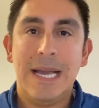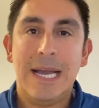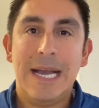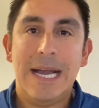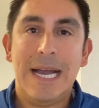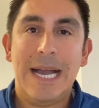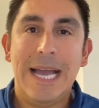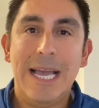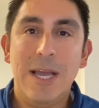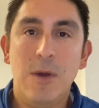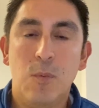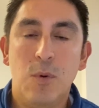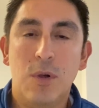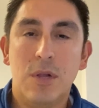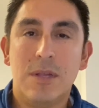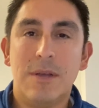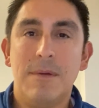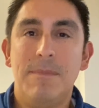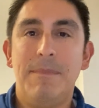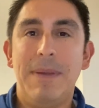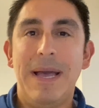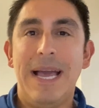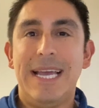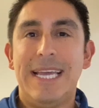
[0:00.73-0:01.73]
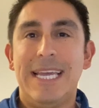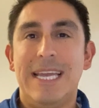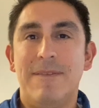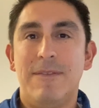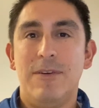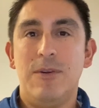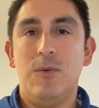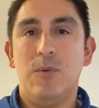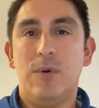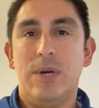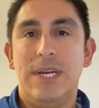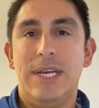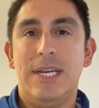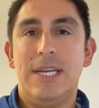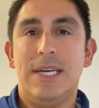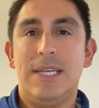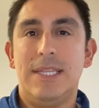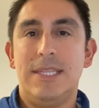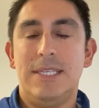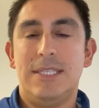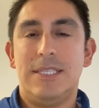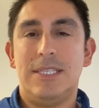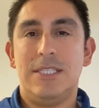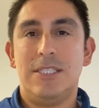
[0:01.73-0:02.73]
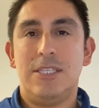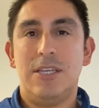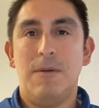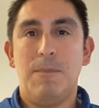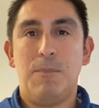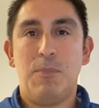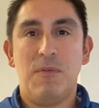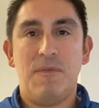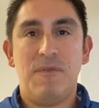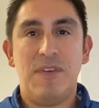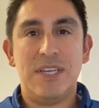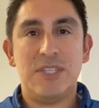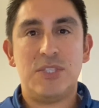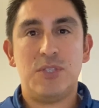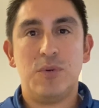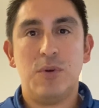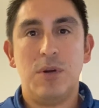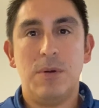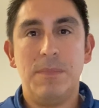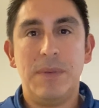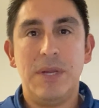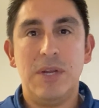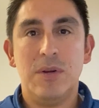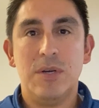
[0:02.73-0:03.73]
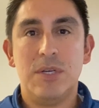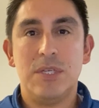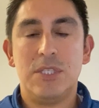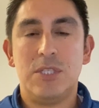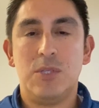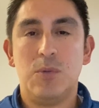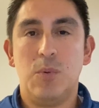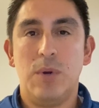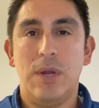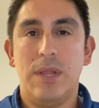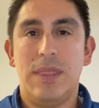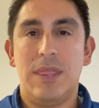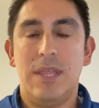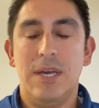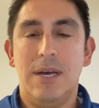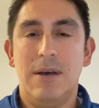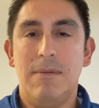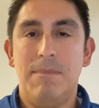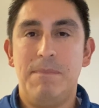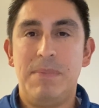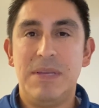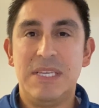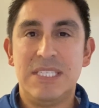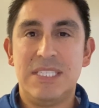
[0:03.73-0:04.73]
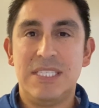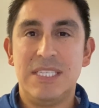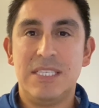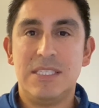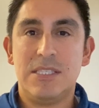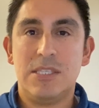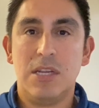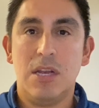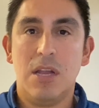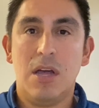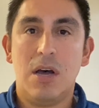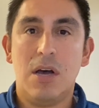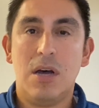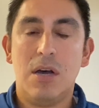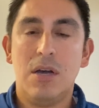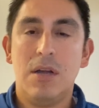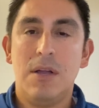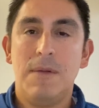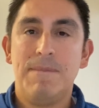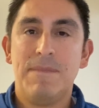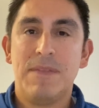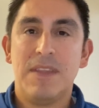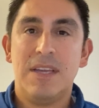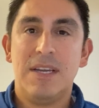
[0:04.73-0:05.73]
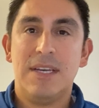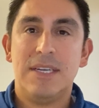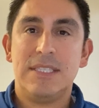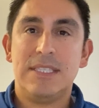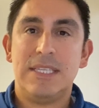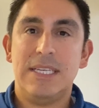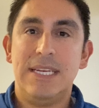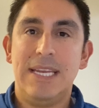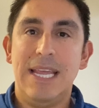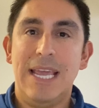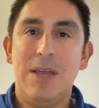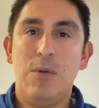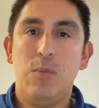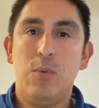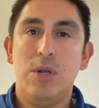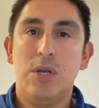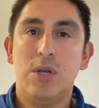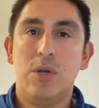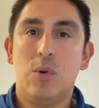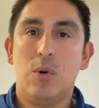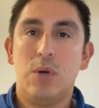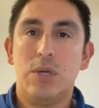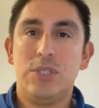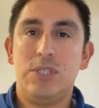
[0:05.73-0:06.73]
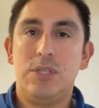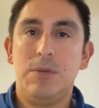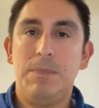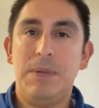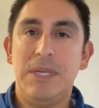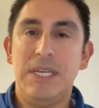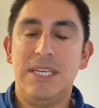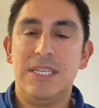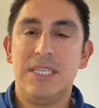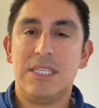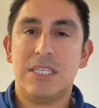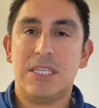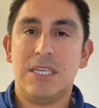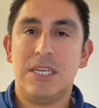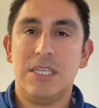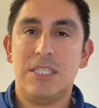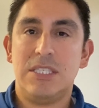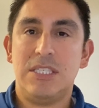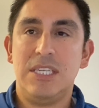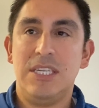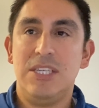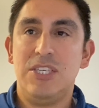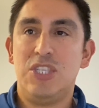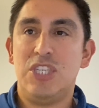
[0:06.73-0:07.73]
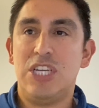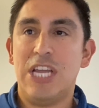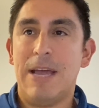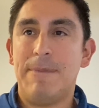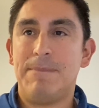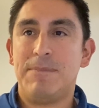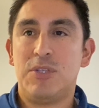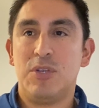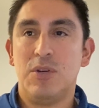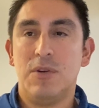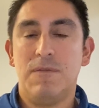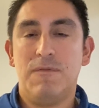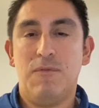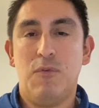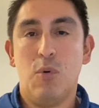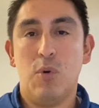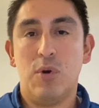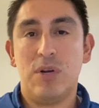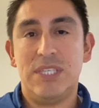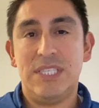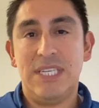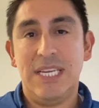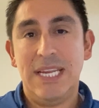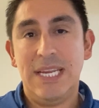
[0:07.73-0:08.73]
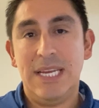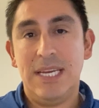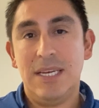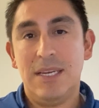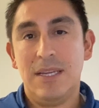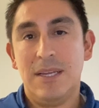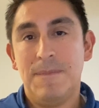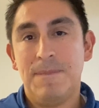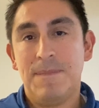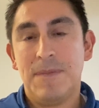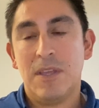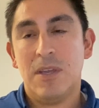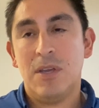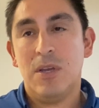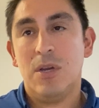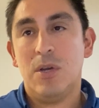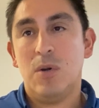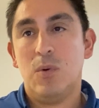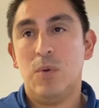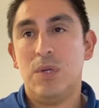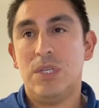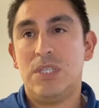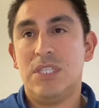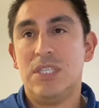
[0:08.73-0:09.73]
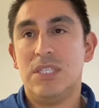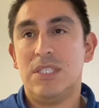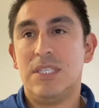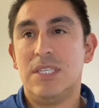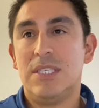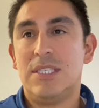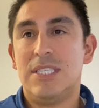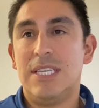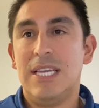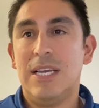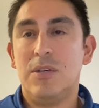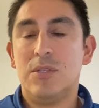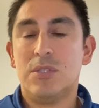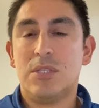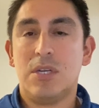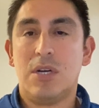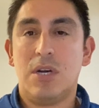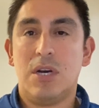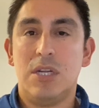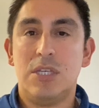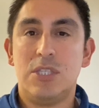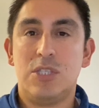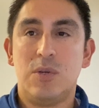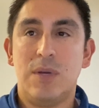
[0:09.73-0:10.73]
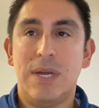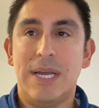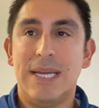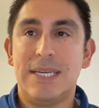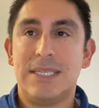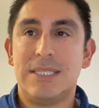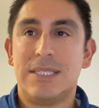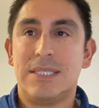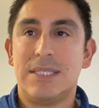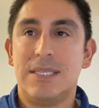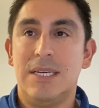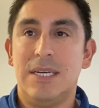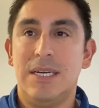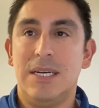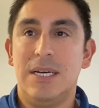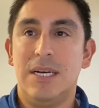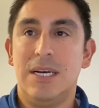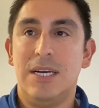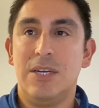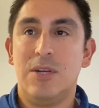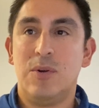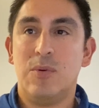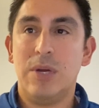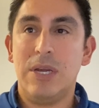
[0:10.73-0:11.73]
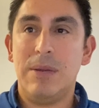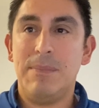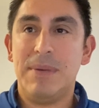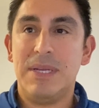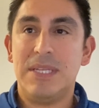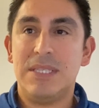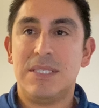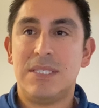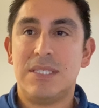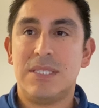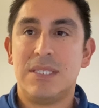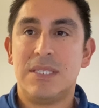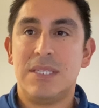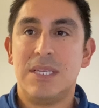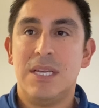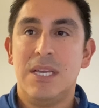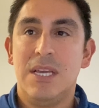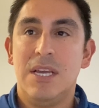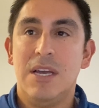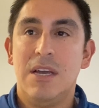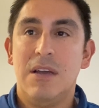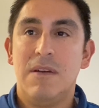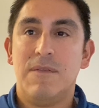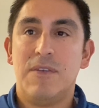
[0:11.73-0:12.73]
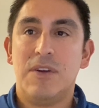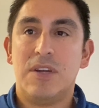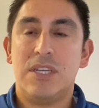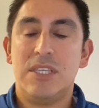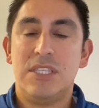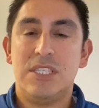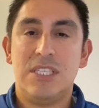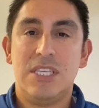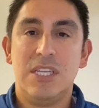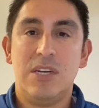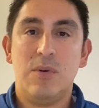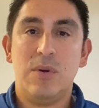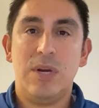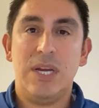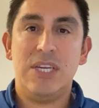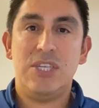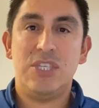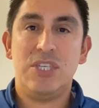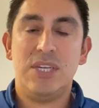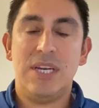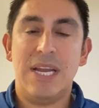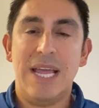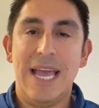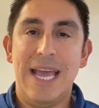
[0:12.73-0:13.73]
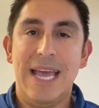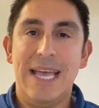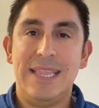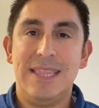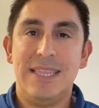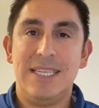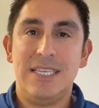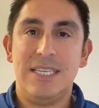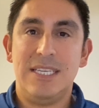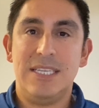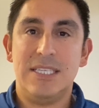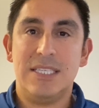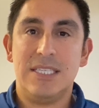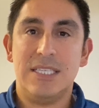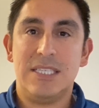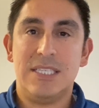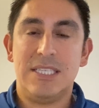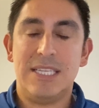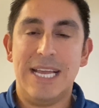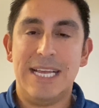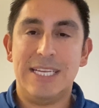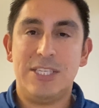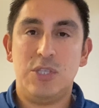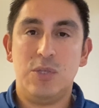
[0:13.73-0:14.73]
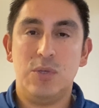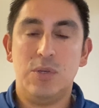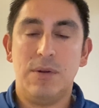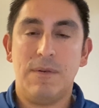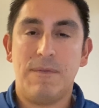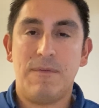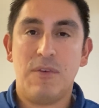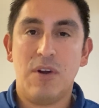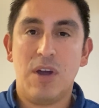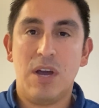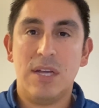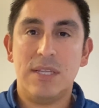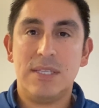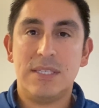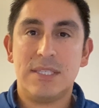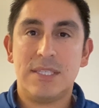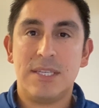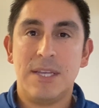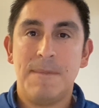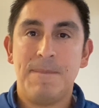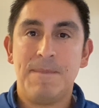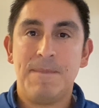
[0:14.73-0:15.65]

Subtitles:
Hi, welcome back everyone. This is Professor Ramirez with Business Law. Today we're going to be discussing Chapter 14, which is the sales contracts, agreements for consideration and the statute of frauds.